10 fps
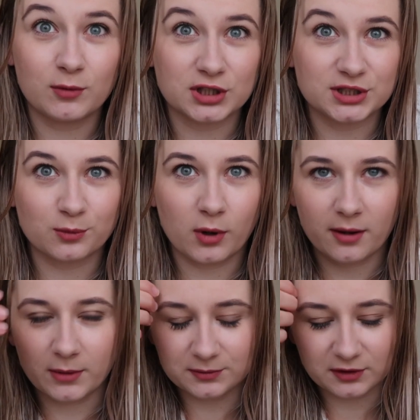which is why
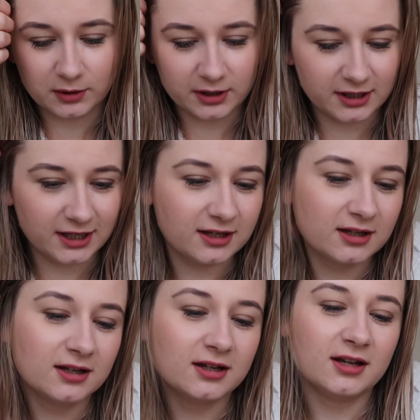I'm up so early,
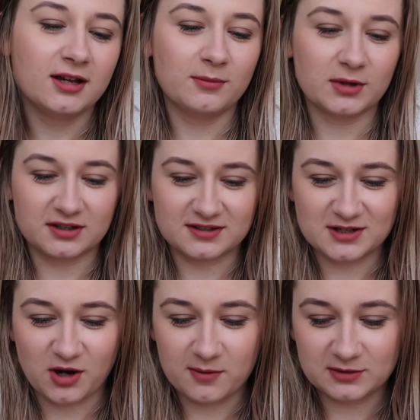because the
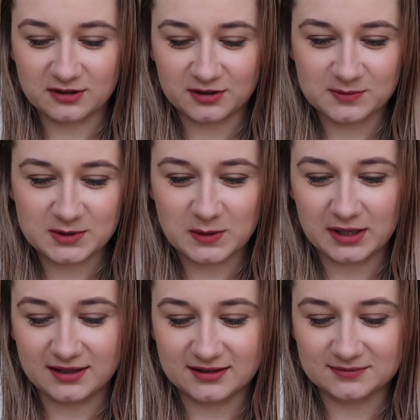time slots
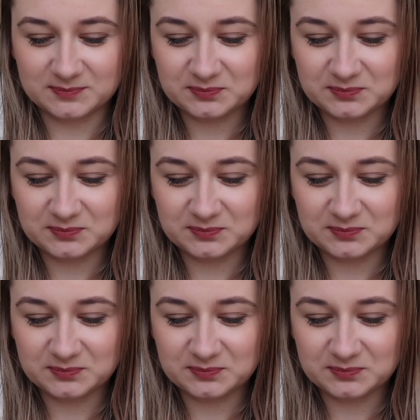between